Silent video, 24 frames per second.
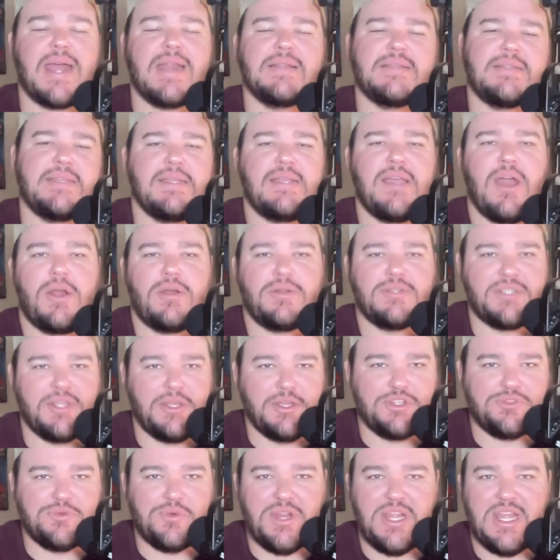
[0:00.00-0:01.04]
to see Connor
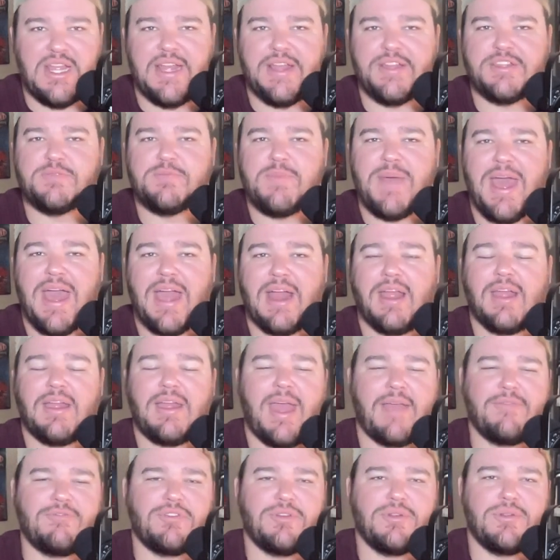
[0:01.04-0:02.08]
Zilish when he gets back
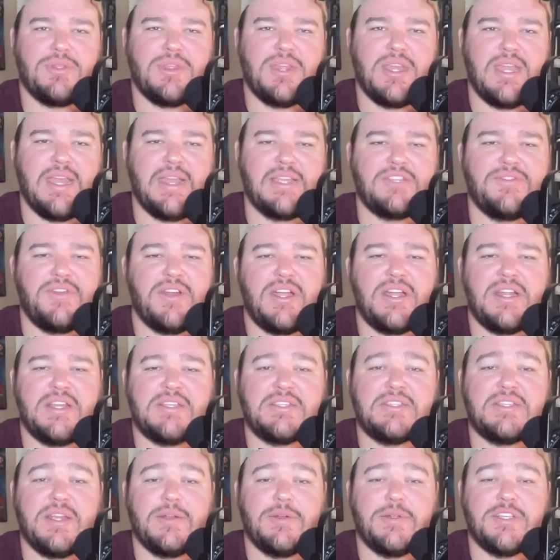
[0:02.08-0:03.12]
after the Xfinity
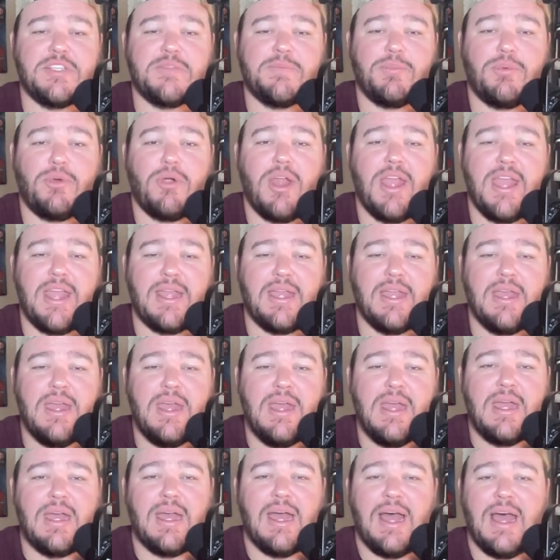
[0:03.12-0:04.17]
Series break.
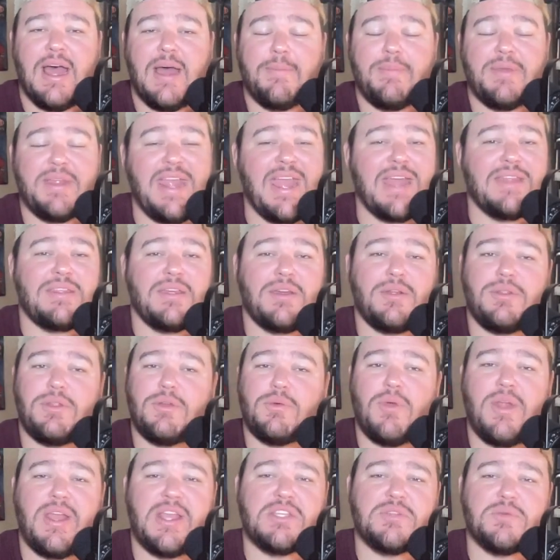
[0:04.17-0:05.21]
But yeah, the
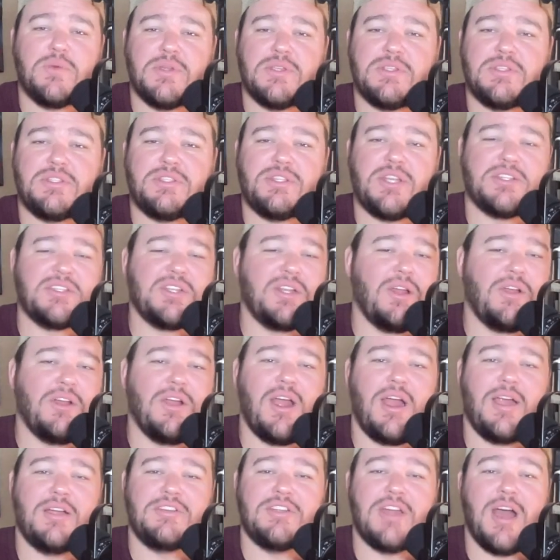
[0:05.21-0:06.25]
race was Justin
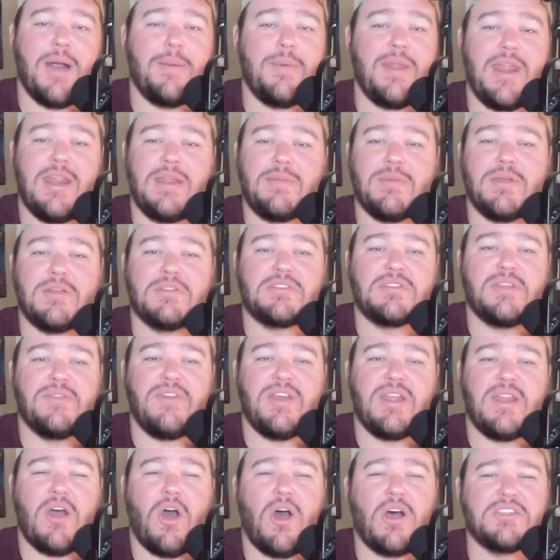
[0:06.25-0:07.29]
Allgaier dominating most of
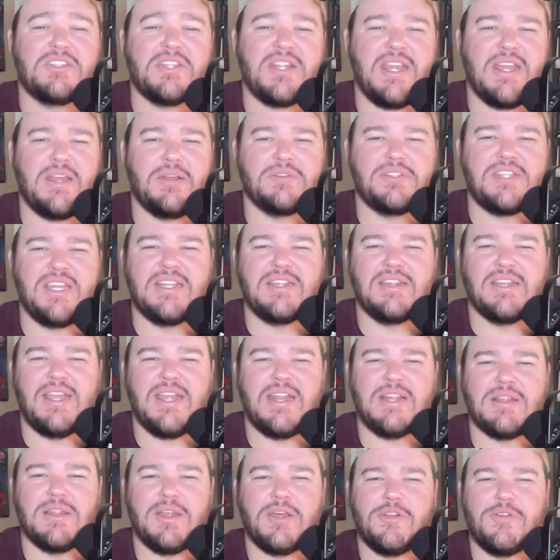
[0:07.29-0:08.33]
it. Austin Hill did lead
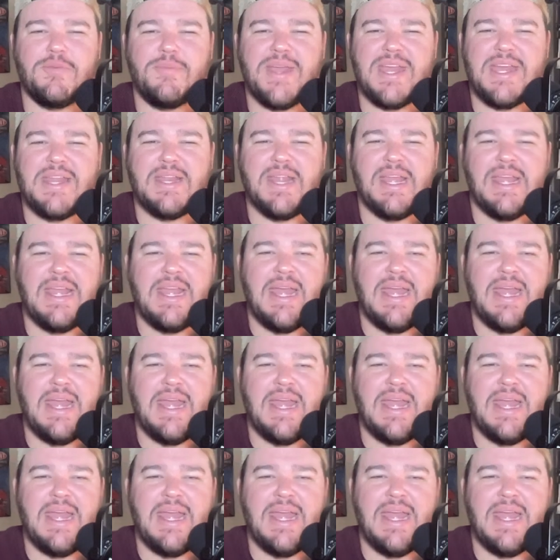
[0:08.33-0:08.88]
a little bit.